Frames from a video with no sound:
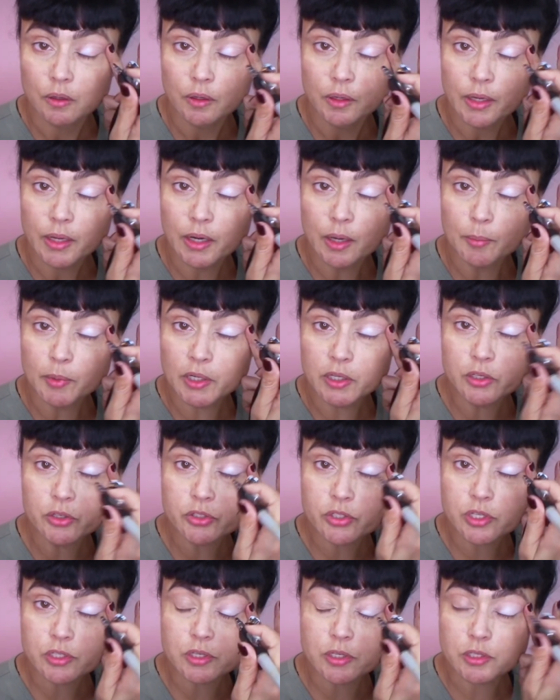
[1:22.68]
and I'm going to use
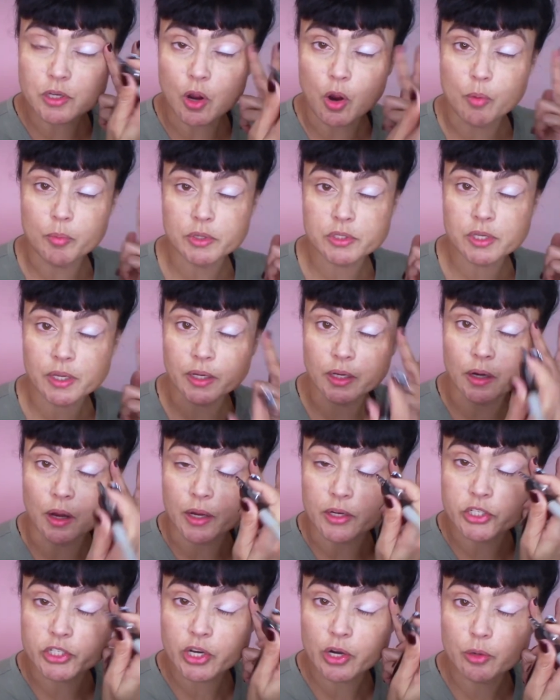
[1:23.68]
this as almost like an
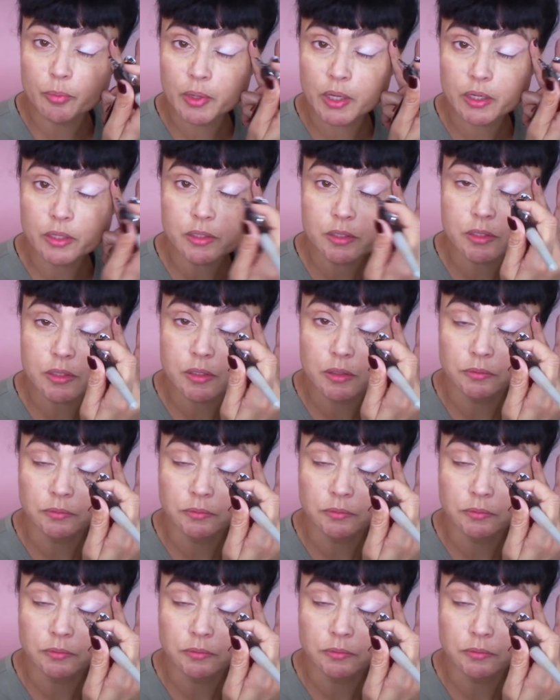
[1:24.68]
eyeshadow base.